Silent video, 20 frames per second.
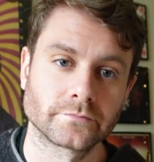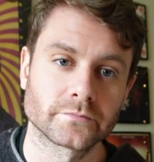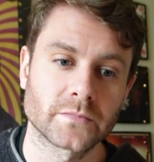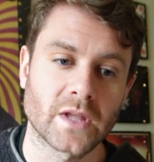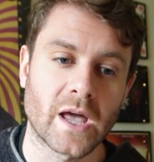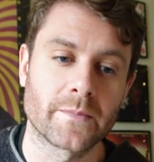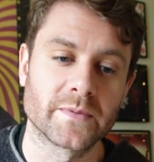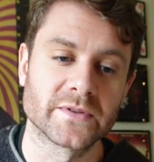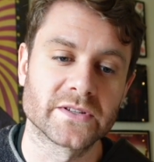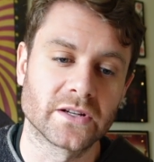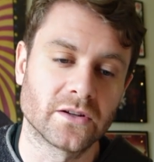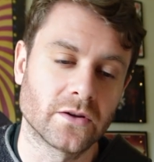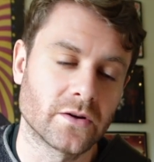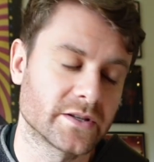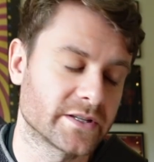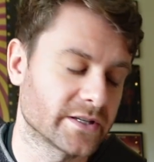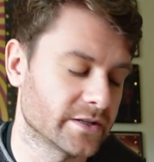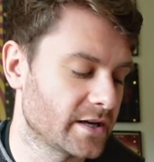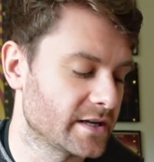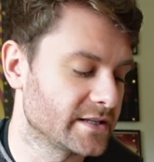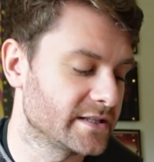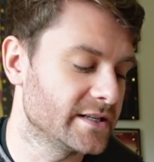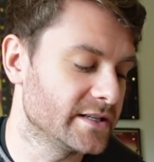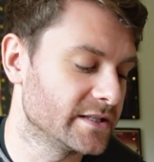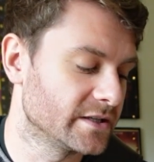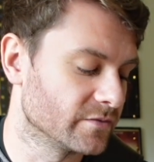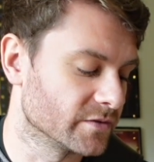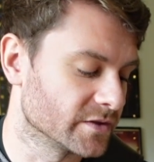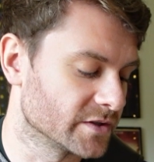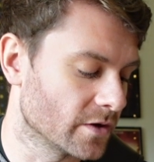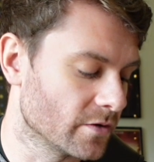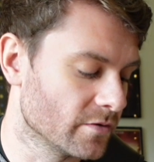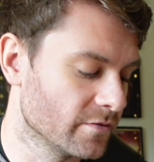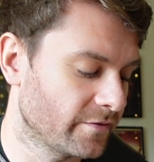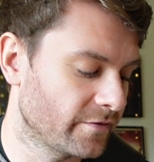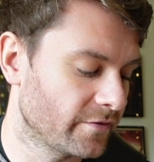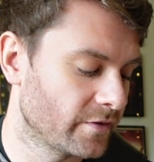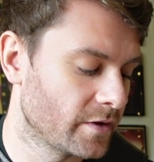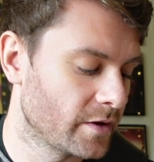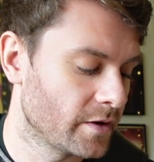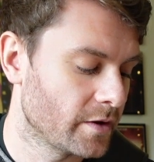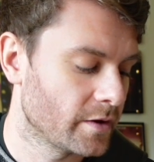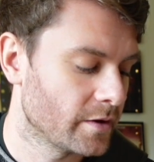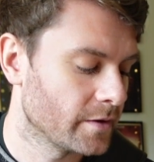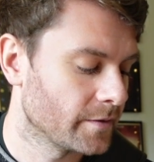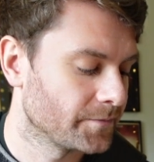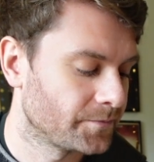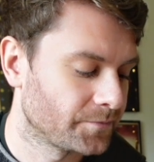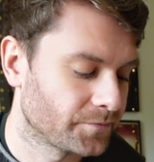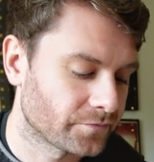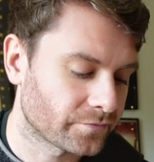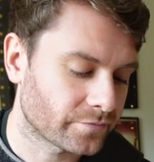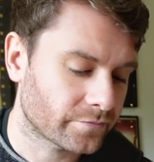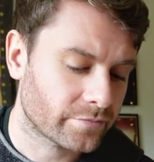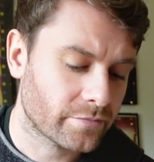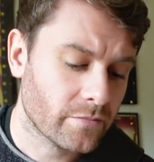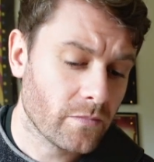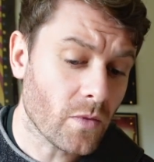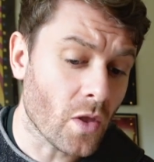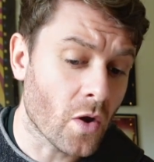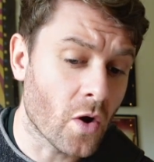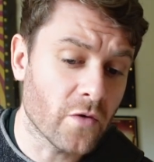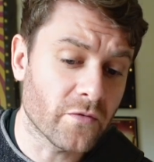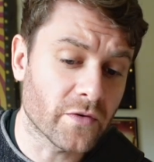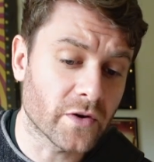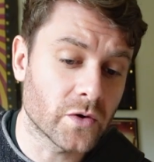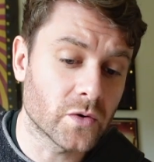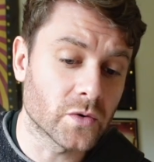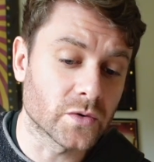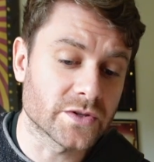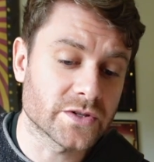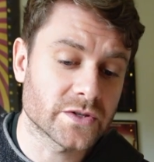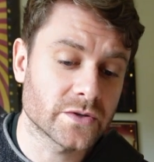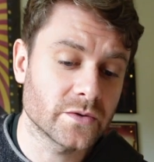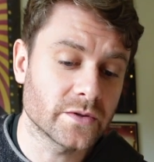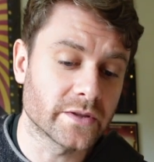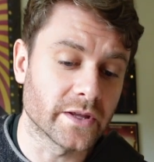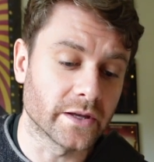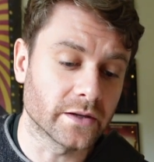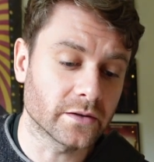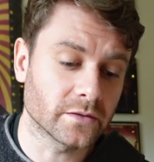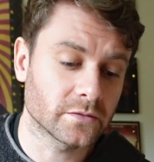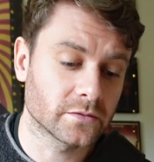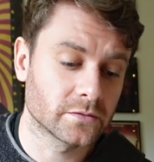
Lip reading: Happens a lot, it's a nice easy resolve. Over chord 2 there.